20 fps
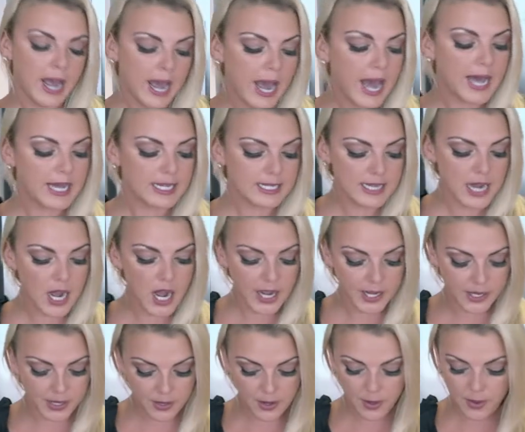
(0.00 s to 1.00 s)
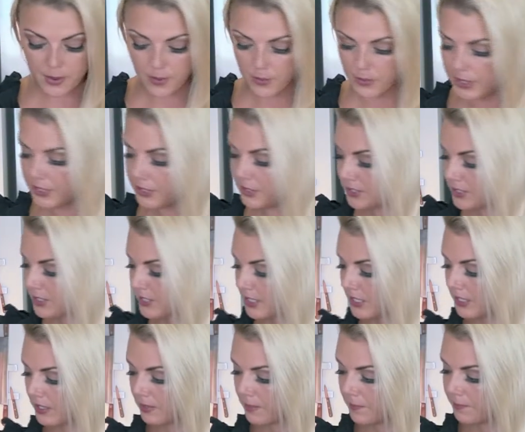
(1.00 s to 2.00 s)
as I go, and you'll
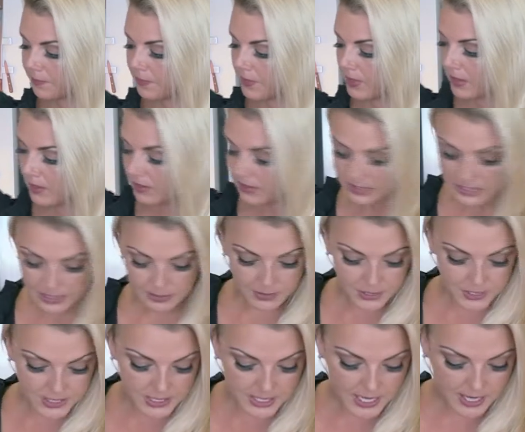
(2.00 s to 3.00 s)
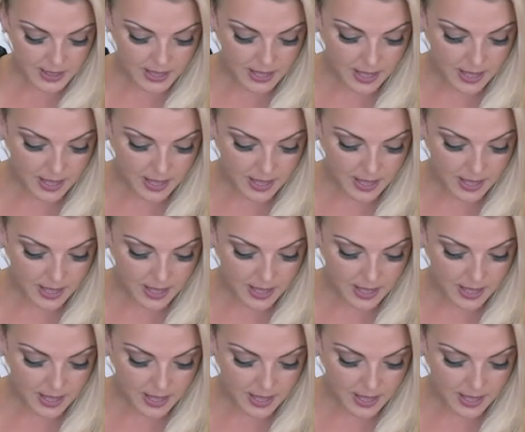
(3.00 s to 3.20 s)
see. Let me just get